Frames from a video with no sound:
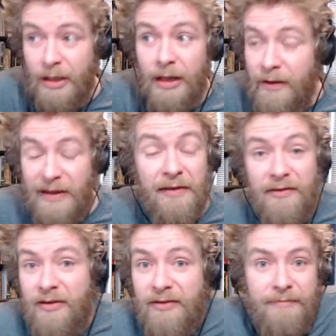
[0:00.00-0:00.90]
That's
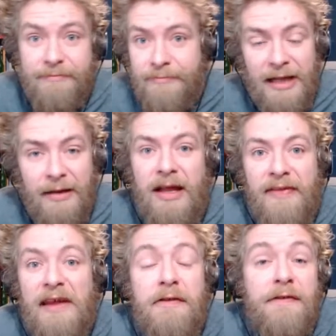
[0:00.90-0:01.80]

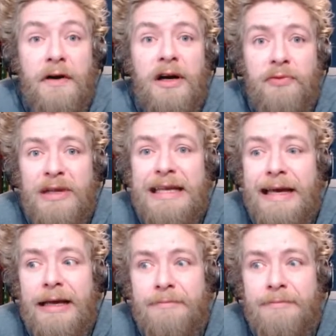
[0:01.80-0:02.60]
as far as we can get.